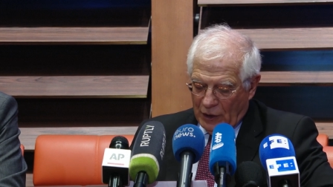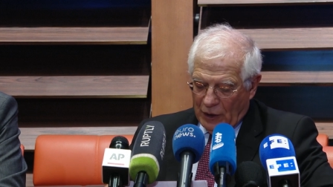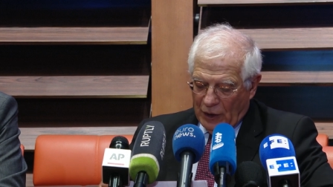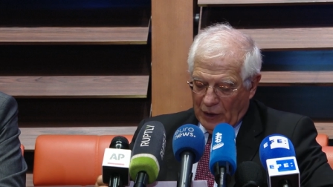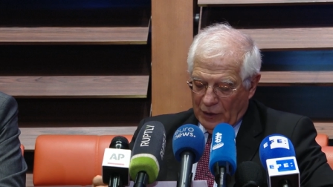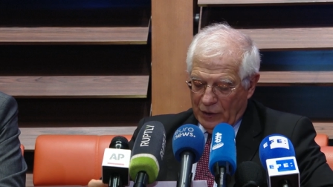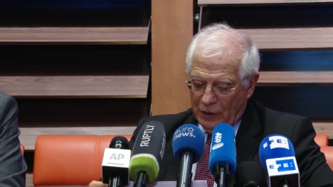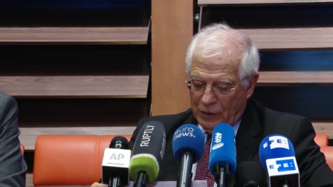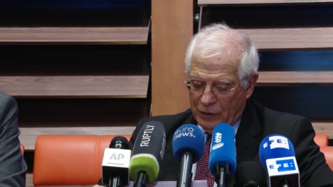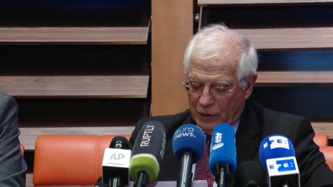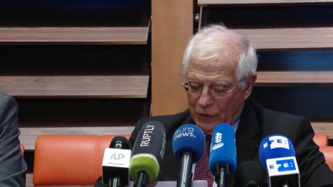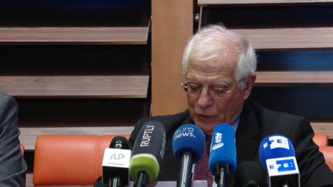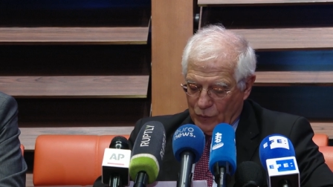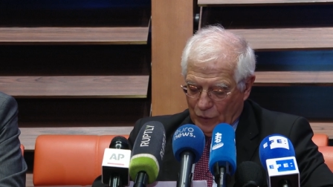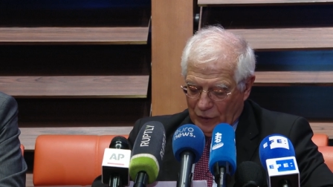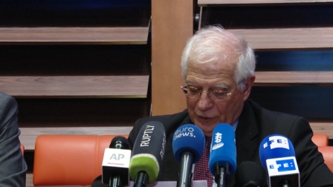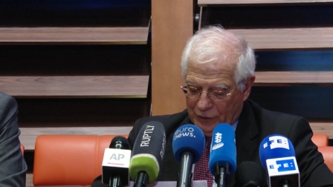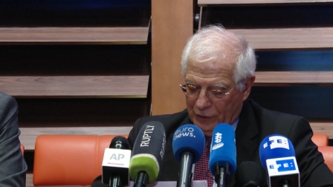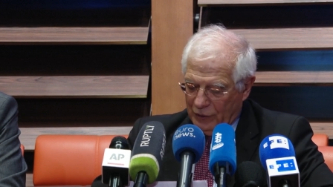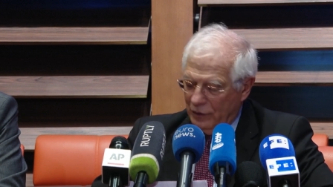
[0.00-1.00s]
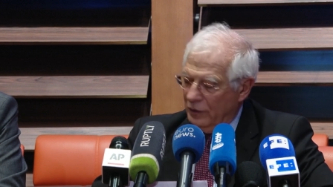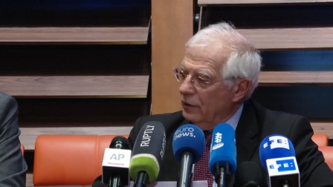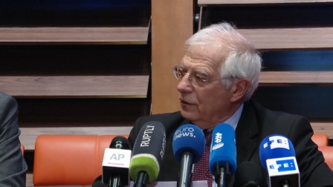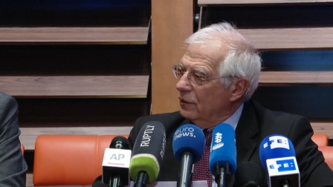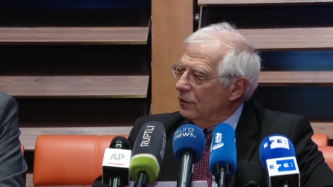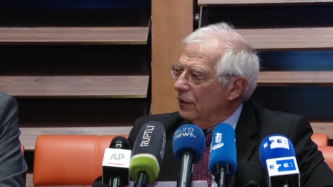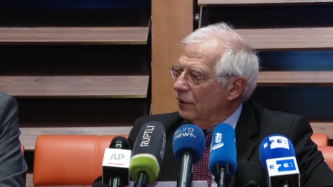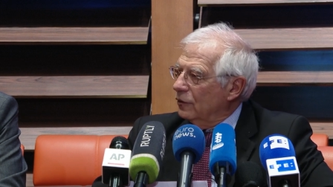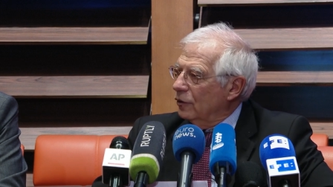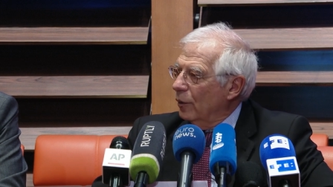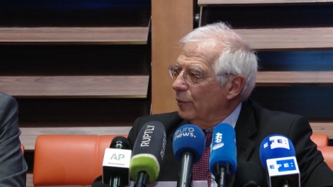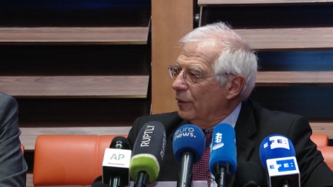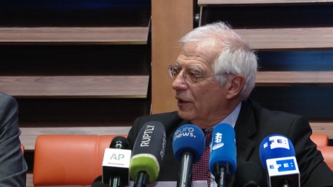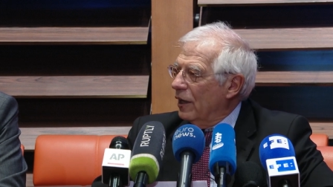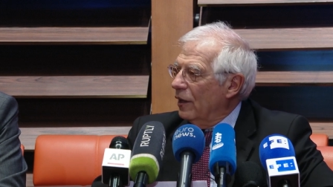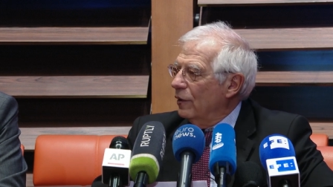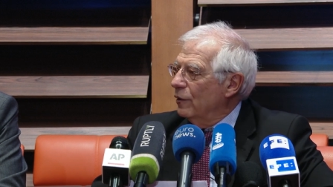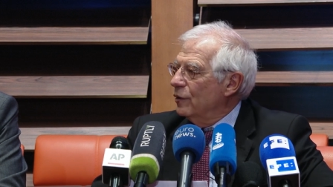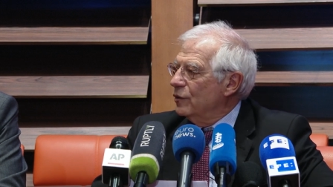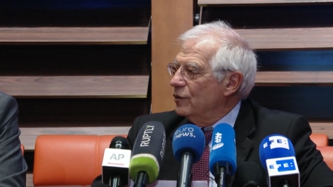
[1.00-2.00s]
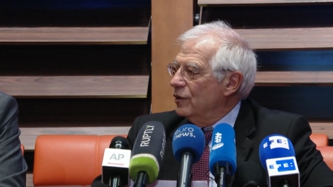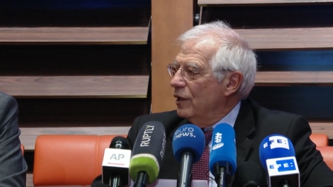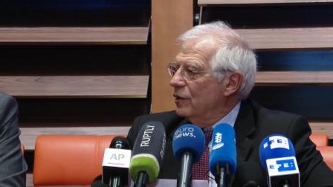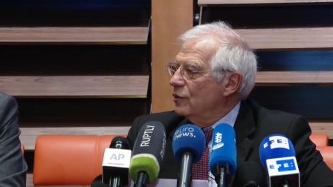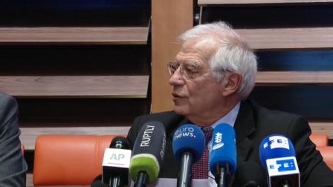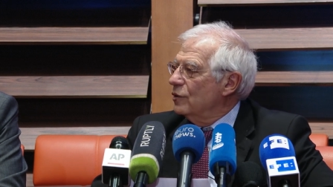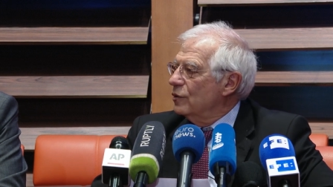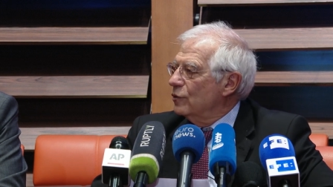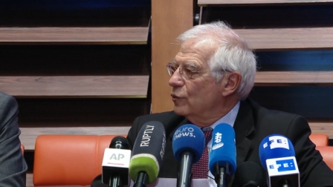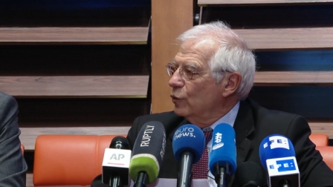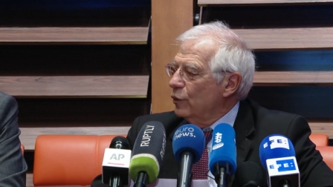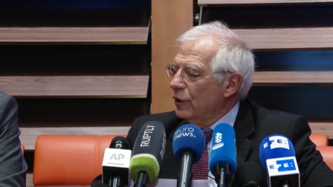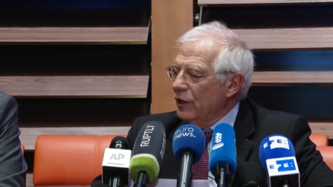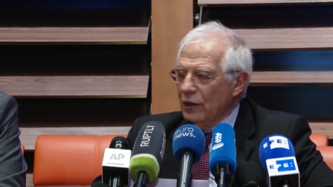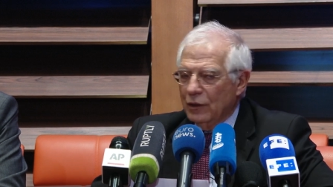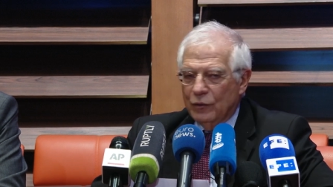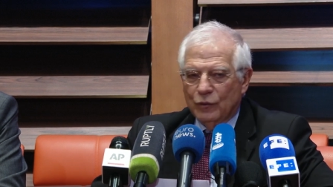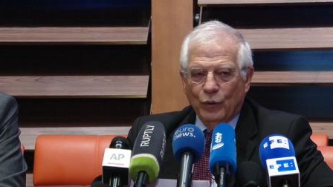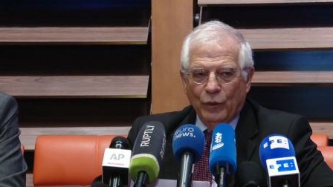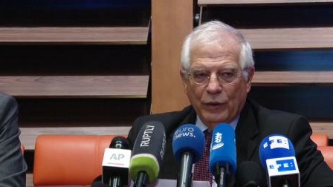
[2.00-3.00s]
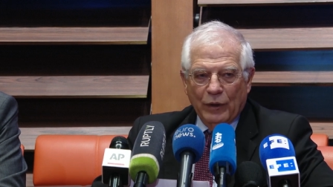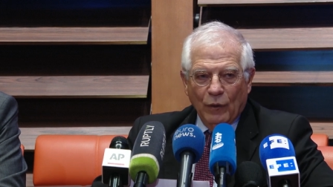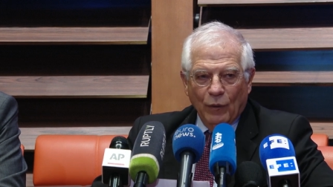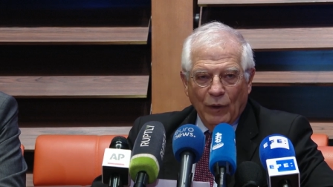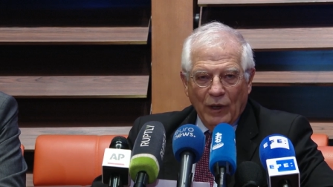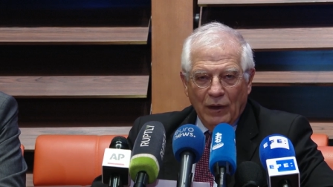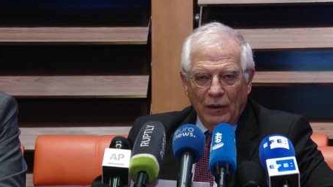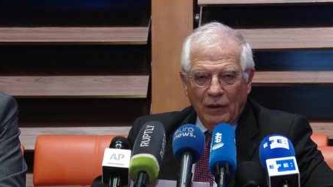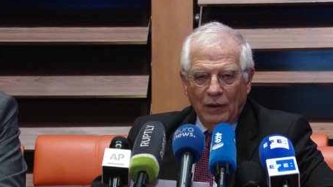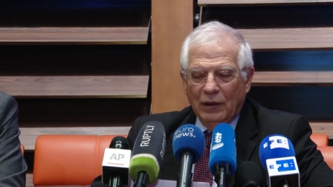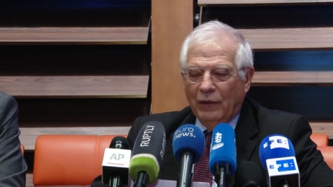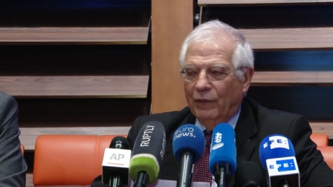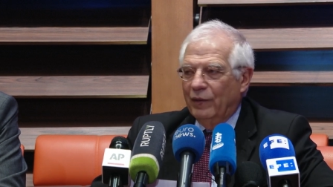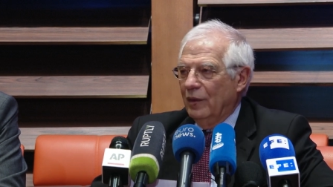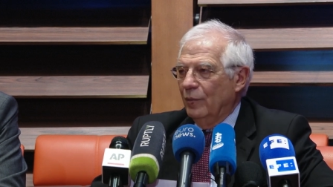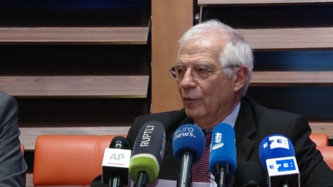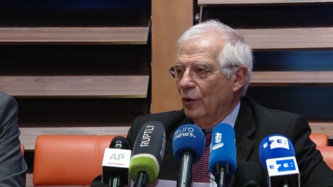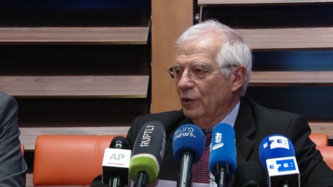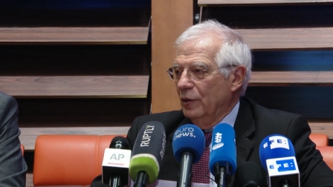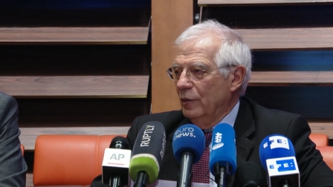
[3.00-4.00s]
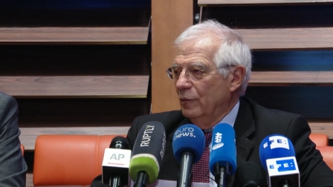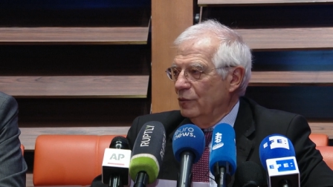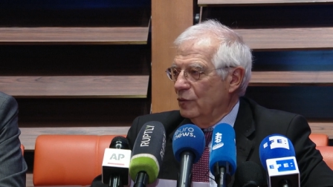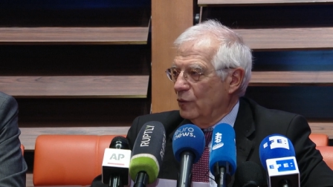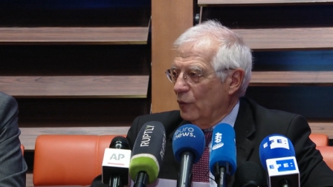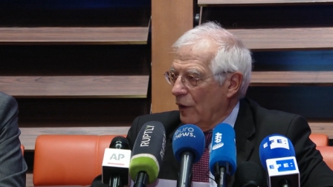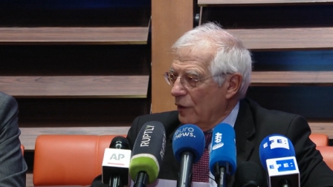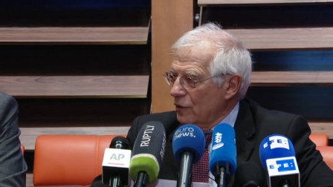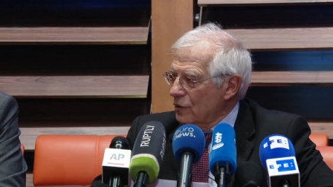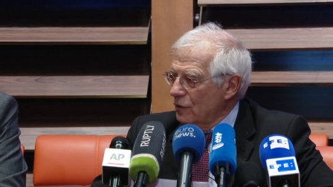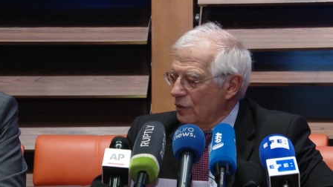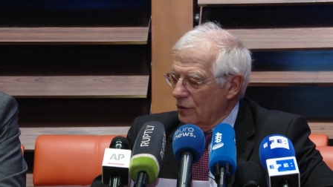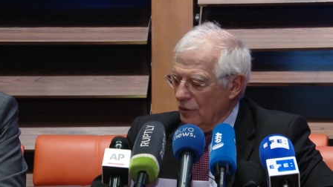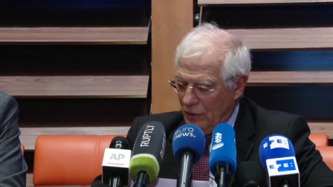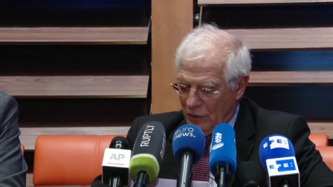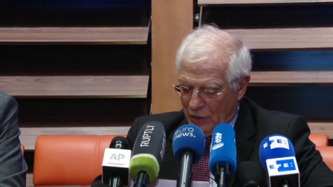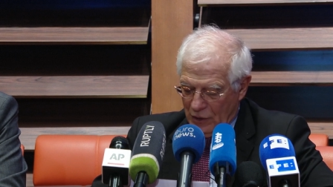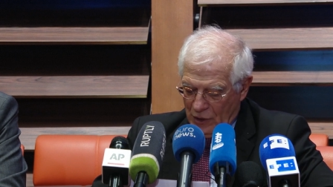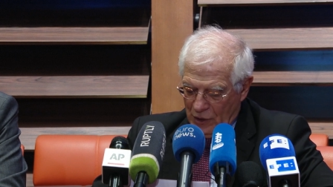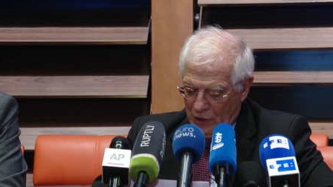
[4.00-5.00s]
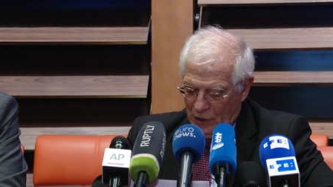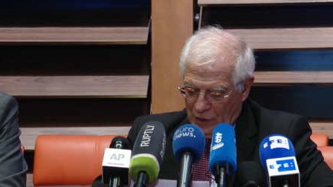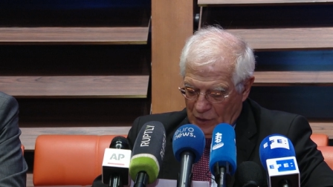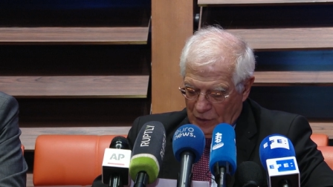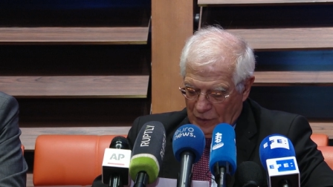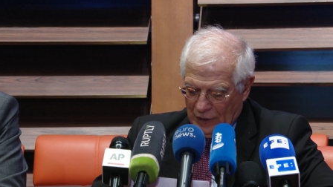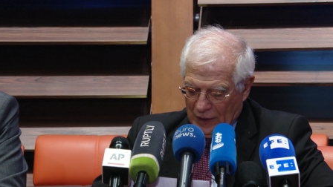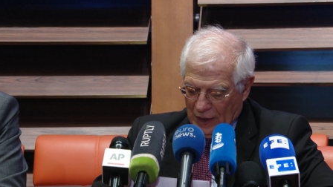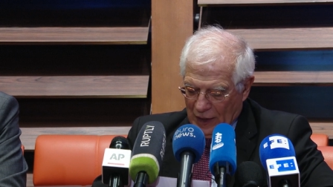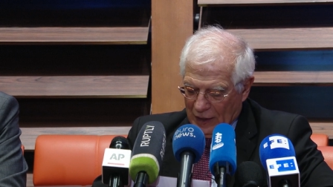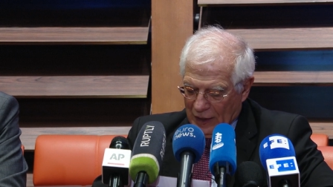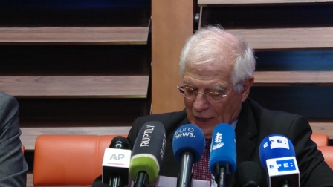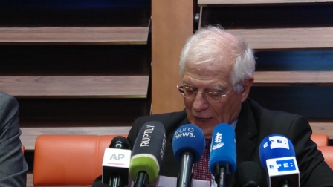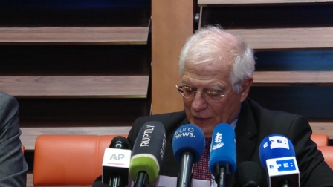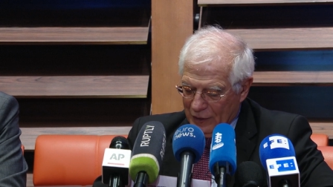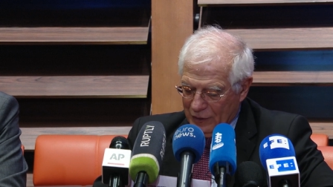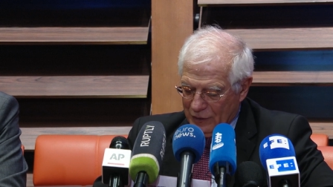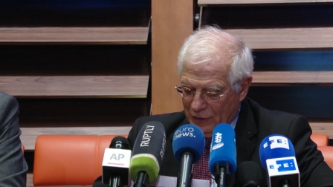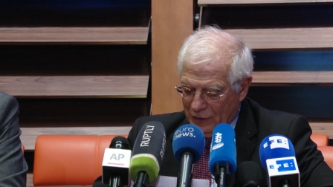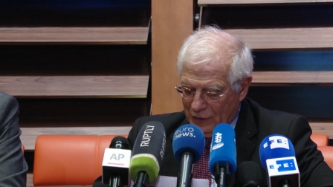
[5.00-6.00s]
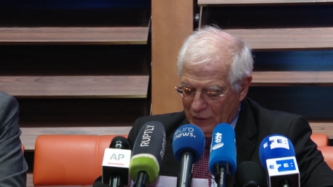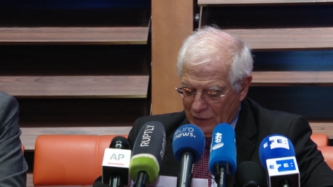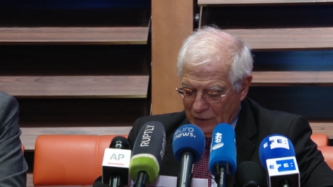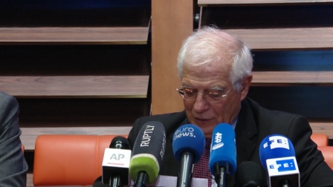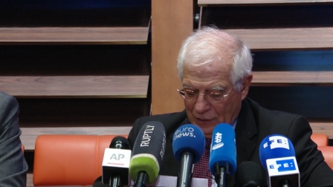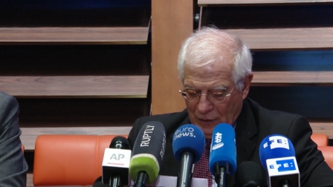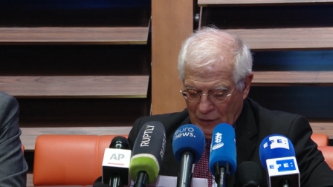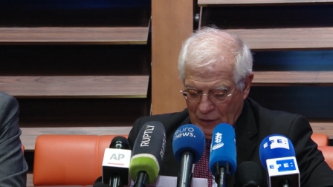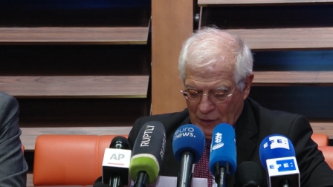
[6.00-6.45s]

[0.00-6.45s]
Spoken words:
And this is what the Atomic Energy Agency is doing. It's doing well. Everybody trusts the analysis.